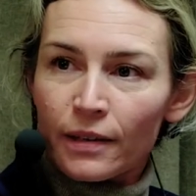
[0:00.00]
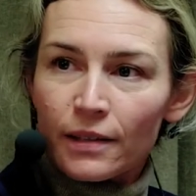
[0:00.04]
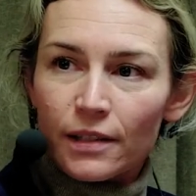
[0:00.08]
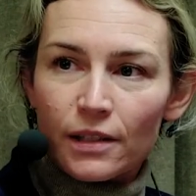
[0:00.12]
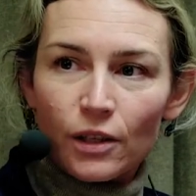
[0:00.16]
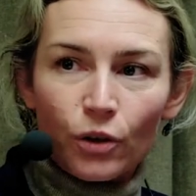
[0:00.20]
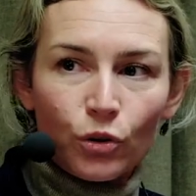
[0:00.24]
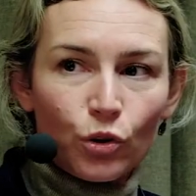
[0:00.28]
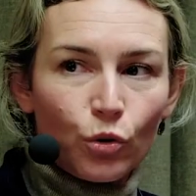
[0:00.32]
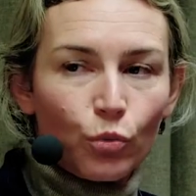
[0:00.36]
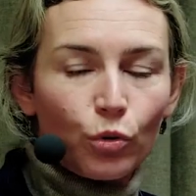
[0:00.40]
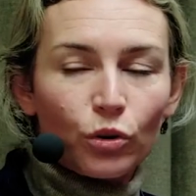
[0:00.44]

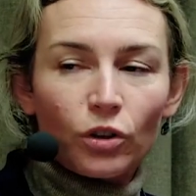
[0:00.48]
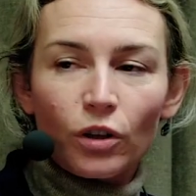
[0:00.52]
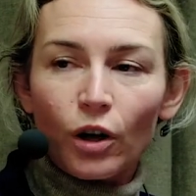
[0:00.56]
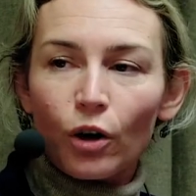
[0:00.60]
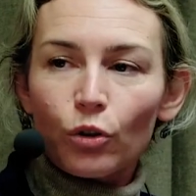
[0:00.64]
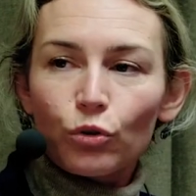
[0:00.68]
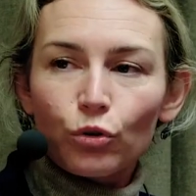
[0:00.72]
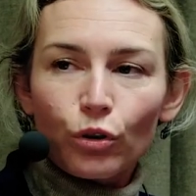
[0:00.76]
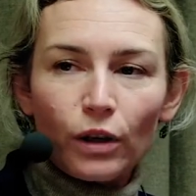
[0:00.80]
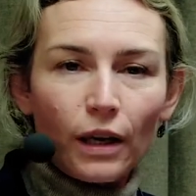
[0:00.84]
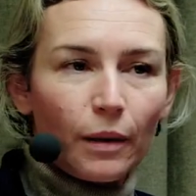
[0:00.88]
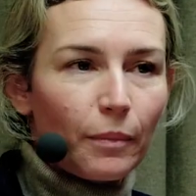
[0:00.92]
So you would
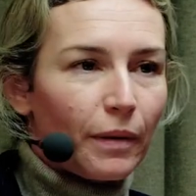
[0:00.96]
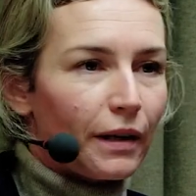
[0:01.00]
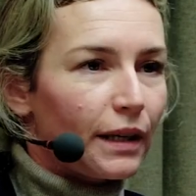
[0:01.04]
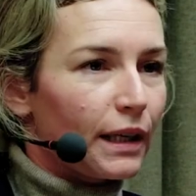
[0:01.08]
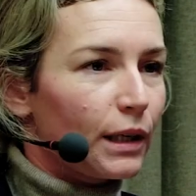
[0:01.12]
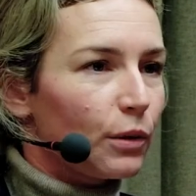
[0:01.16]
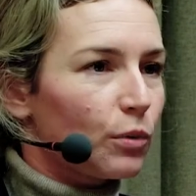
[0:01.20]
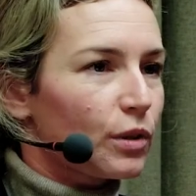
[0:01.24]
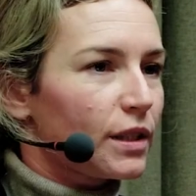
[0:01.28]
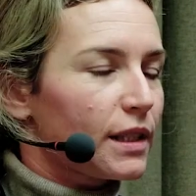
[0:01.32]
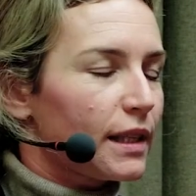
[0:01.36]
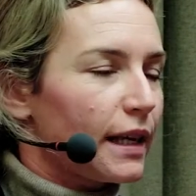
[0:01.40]
go to him and
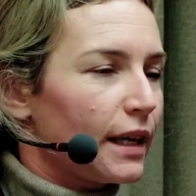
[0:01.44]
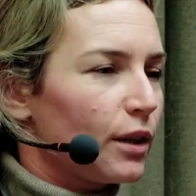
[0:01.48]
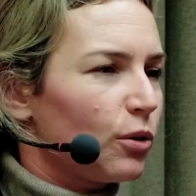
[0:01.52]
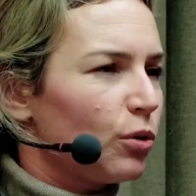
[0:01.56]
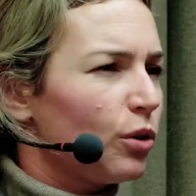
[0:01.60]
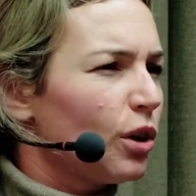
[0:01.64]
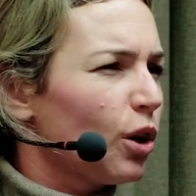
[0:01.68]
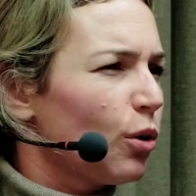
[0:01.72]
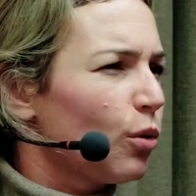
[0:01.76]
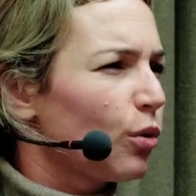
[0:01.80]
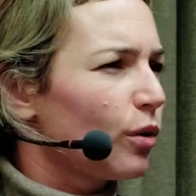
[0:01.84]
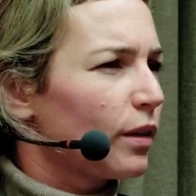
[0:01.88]
he would say, you
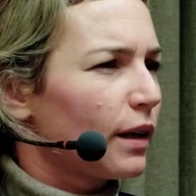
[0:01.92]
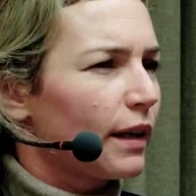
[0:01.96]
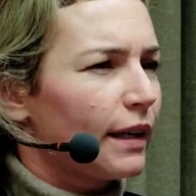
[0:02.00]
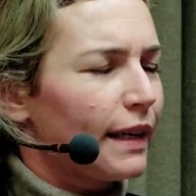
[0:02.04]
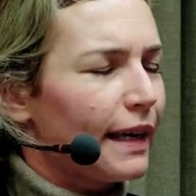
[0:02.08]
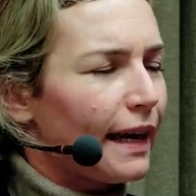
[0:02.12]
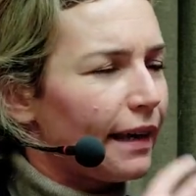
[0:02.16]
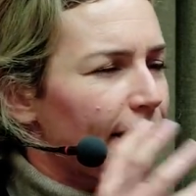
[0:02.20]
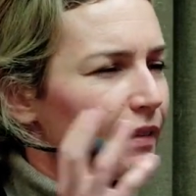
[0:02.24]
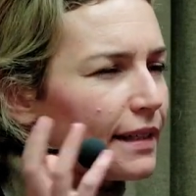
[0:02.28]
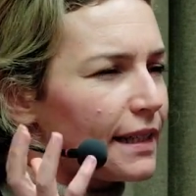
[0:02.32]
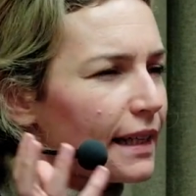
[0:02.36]
know, he
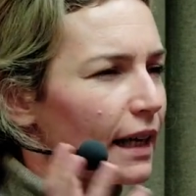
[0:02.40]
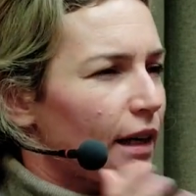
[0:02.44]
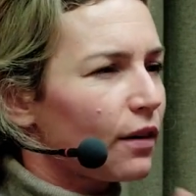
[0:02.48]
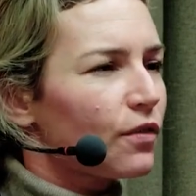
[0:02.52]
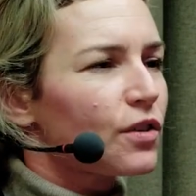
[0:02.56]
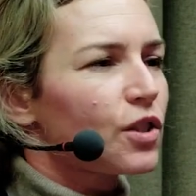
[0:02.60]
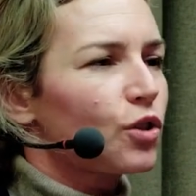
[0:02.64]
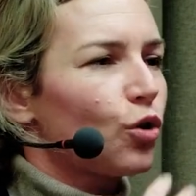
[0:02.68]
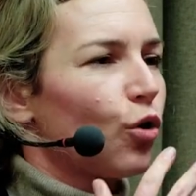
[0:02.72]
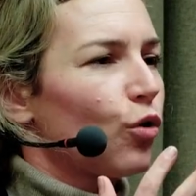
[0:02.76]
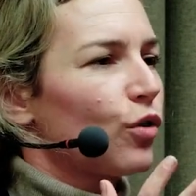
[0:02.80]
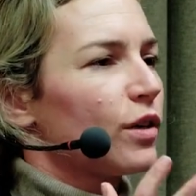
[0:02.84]
had this kind of
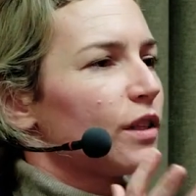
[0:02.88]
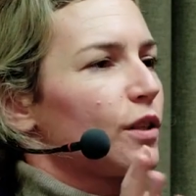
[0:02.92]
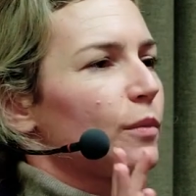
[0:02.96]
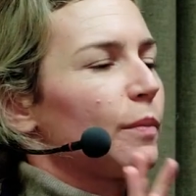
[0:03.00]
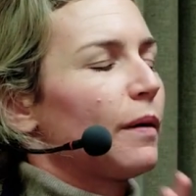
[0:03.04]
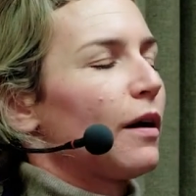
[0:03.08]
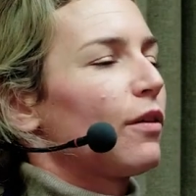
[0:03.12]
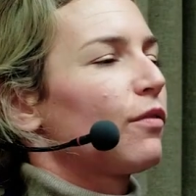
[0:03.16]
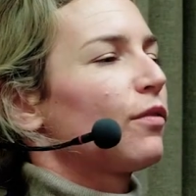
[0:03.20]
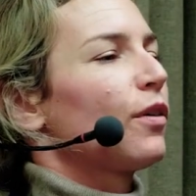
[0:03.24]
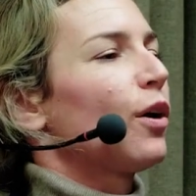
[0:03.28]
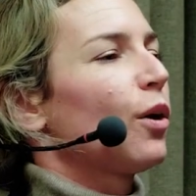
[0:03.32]
stories
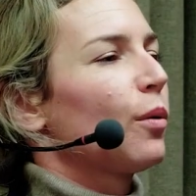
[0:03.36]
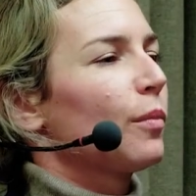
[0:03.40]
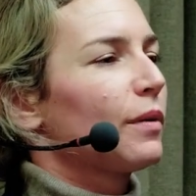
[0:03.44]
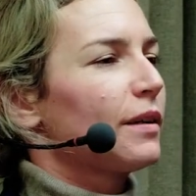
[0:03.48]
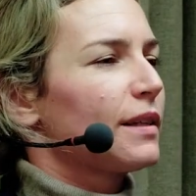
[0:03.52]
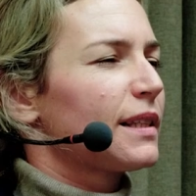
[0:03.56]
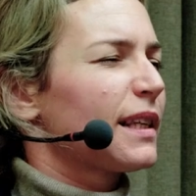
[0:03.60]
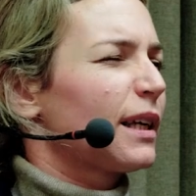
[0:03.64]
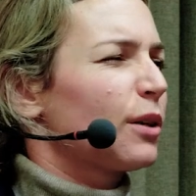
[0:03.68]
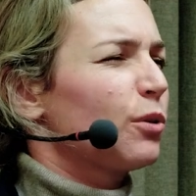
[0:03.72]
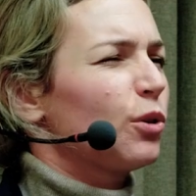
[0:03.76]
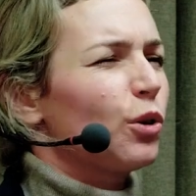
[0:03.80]
about Rome.
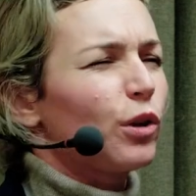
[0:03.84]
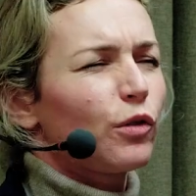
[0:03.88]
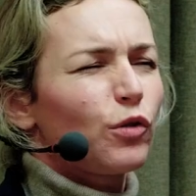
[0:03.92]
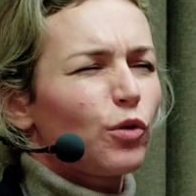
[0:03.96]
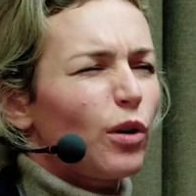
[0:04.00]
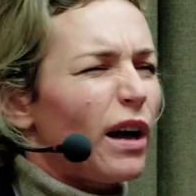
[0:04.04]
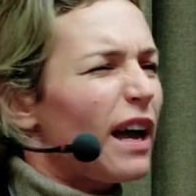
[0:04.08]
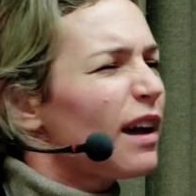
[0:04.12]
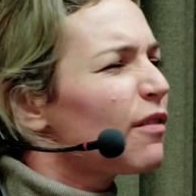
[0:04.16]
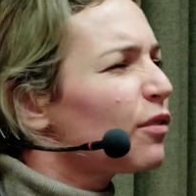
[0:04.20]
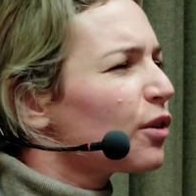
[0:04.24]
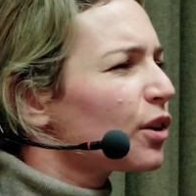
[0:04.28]
He'd say, you know, if you
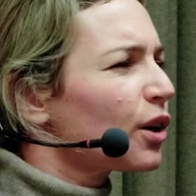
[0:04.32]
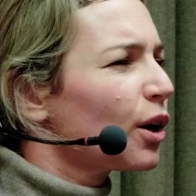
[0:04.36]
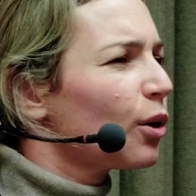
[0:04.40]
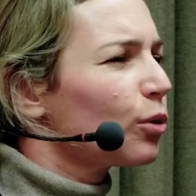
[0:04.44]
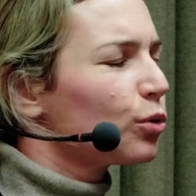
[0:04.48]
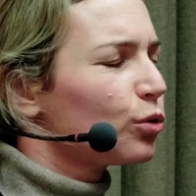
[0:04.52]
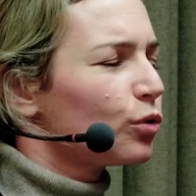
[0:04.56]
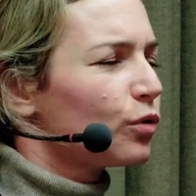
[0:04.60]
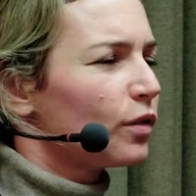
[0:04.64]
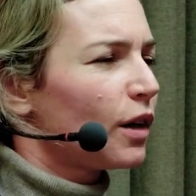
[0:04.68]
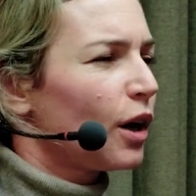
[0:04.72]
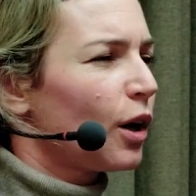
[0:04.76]
ever go
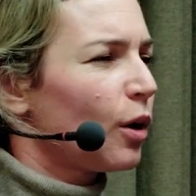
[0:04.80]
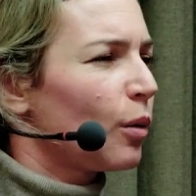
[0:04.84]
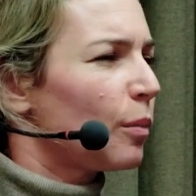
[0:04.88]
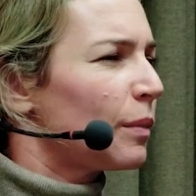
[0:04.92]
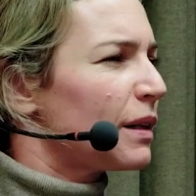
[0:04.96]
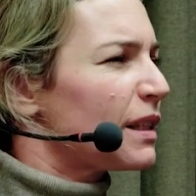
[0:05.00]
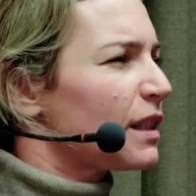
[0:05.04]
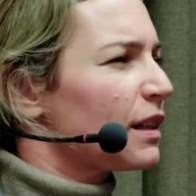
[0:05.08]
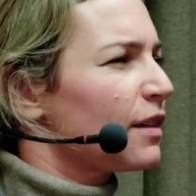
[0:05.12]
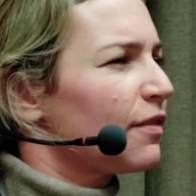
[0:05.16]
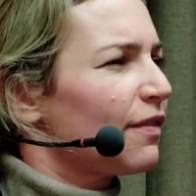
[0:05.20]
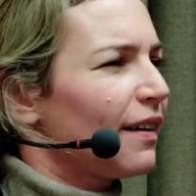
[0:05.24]
to Rome,
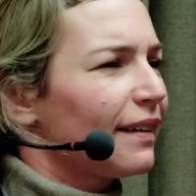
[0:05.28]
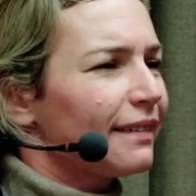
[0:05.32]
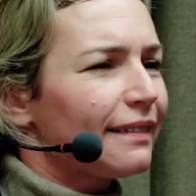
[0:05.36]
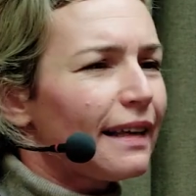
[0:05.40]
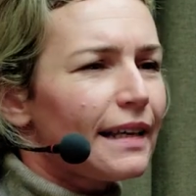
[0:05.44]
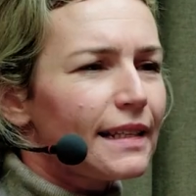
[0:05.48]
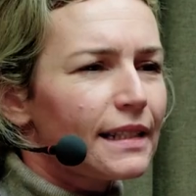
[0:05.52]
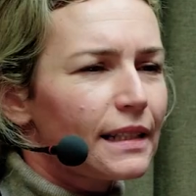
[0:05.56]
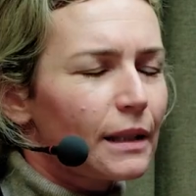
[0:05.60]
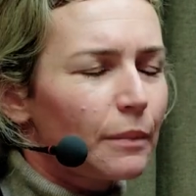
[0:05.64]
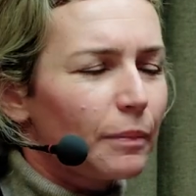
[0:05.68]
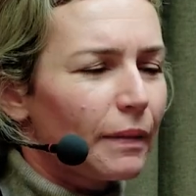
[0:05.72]
it's in a
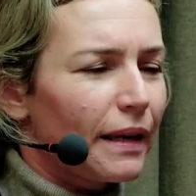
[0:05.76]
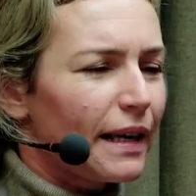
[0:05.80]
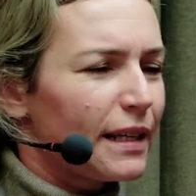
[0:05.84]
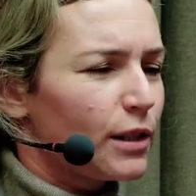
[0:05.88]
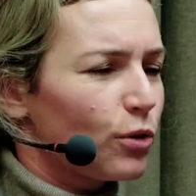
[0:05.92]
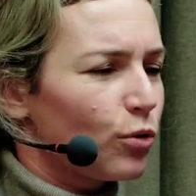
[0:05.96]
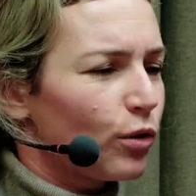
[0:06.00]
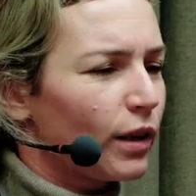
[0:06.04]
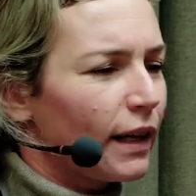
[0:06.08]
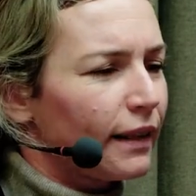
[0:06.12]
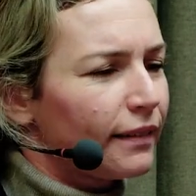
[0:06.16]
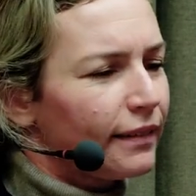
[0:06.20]
fantastic
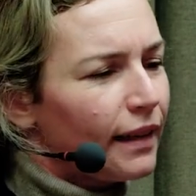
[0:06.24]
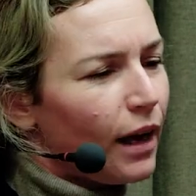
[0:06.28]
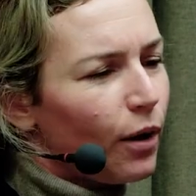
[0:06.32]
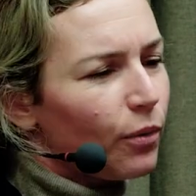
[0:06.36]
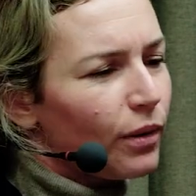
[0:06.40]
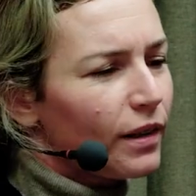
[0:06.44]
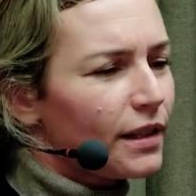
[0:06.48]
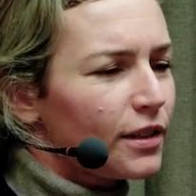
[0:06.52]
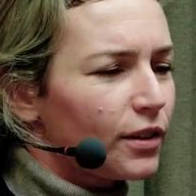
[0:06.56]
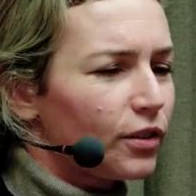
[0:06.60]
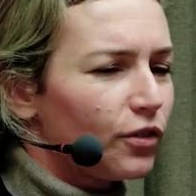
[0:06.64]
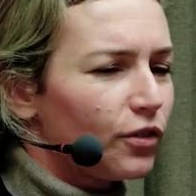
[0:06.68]
place. You get down at